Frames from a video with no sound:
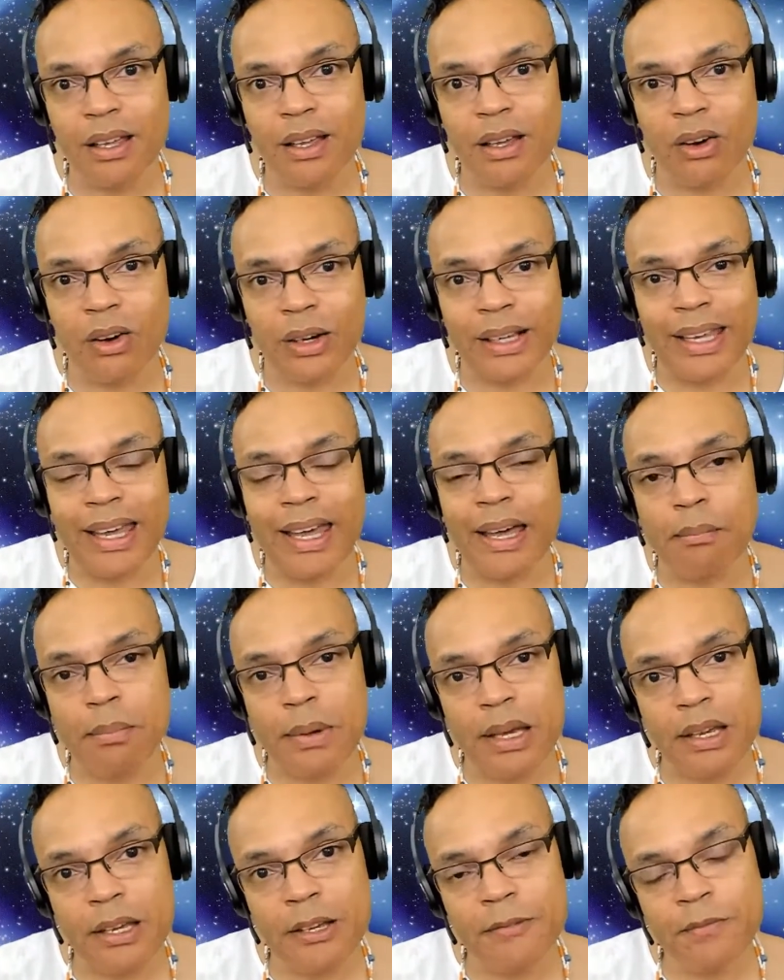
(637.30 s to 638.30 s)
or
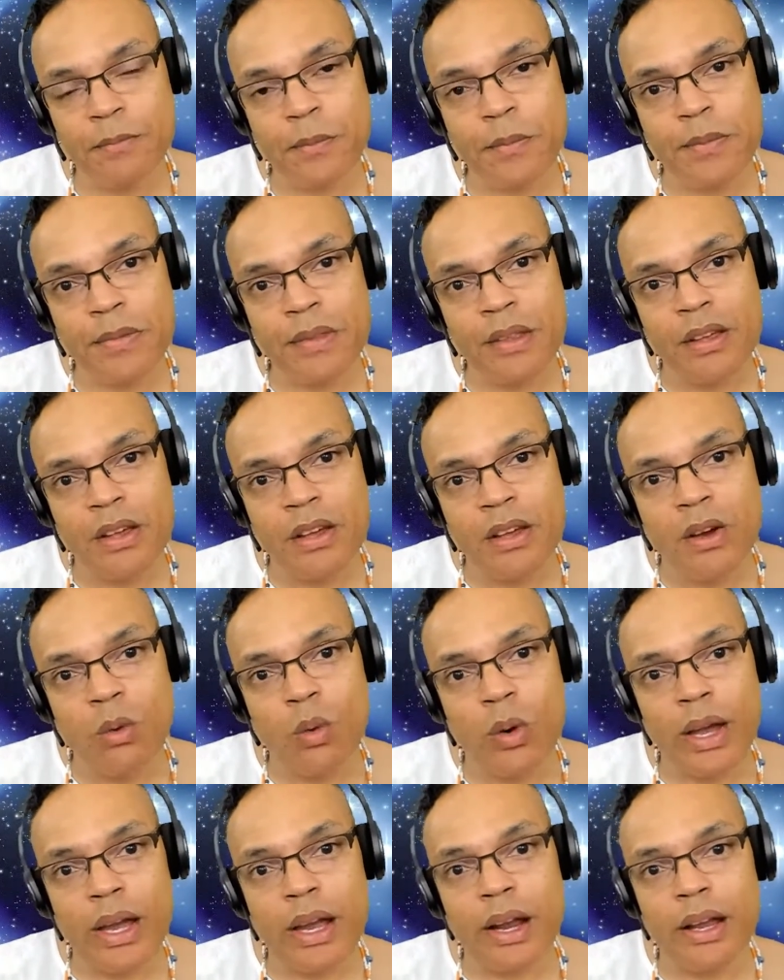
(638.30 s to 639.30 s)
Geb,
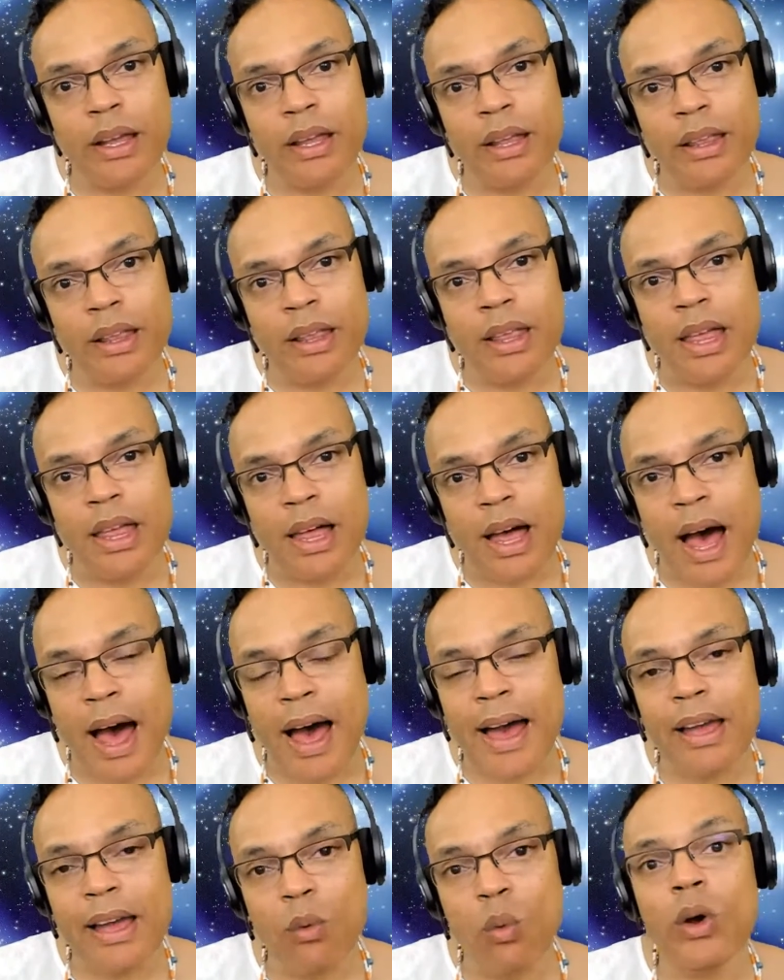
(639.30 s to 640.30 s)
where
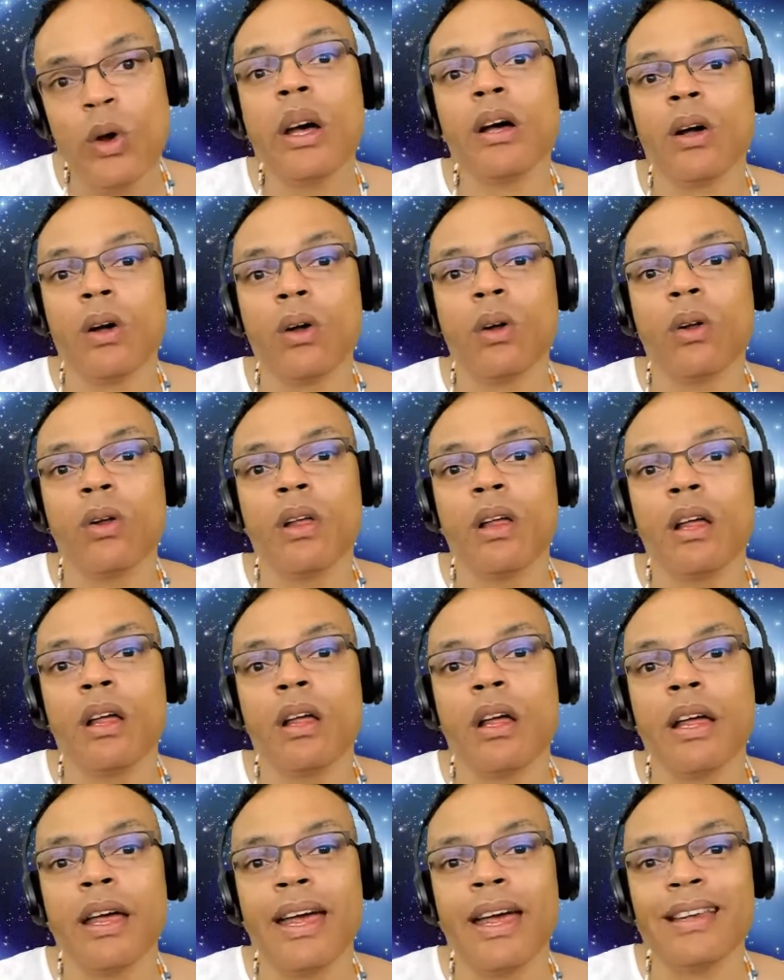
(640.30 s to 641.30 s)
I will
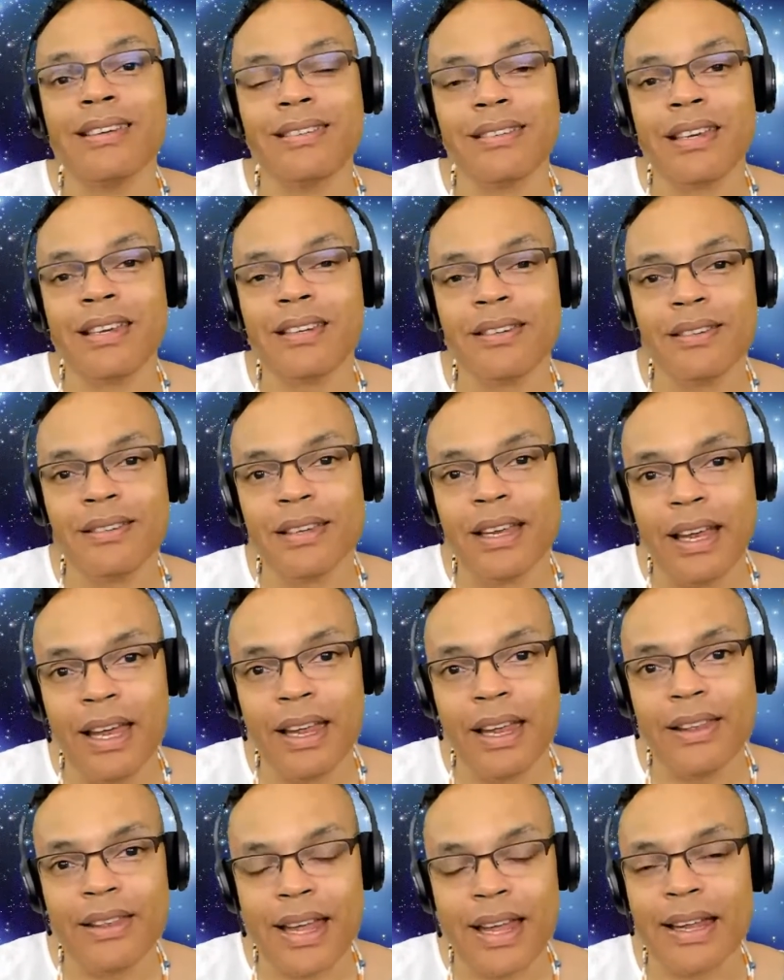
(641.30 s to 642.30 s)
exist
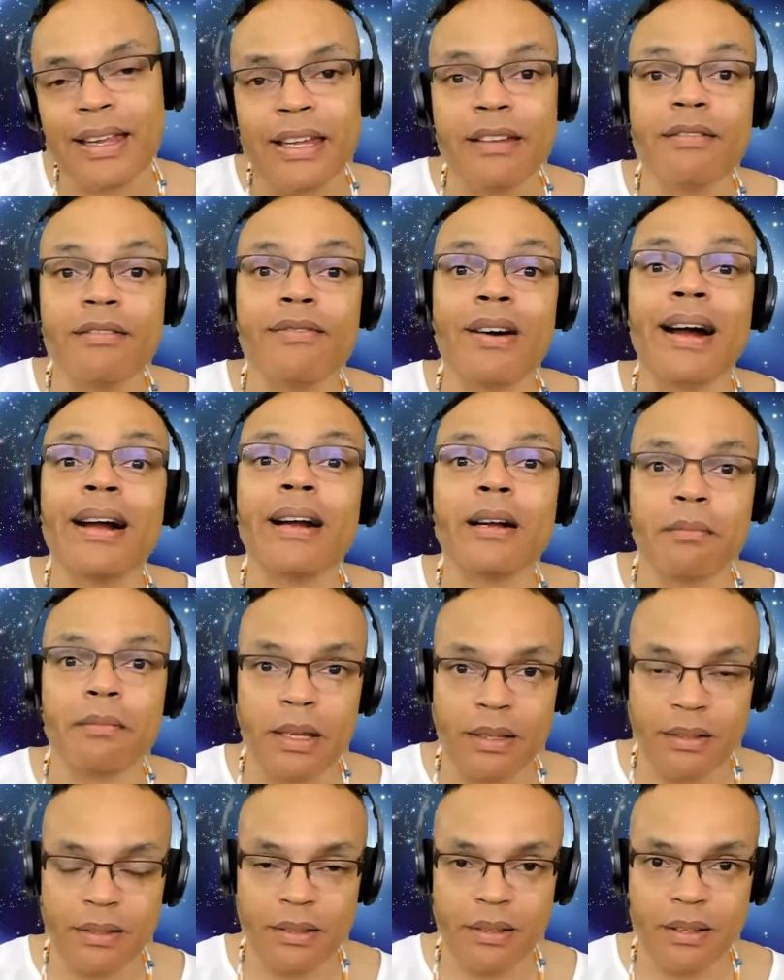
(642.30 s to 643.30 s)
in that
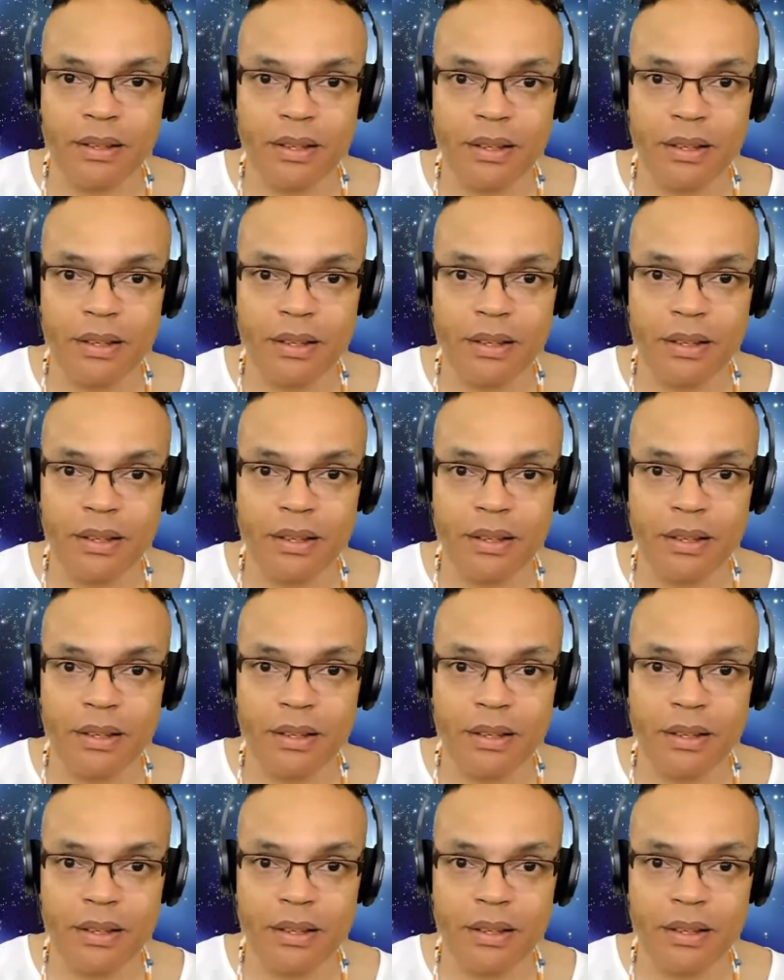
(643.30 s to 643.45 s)
environment.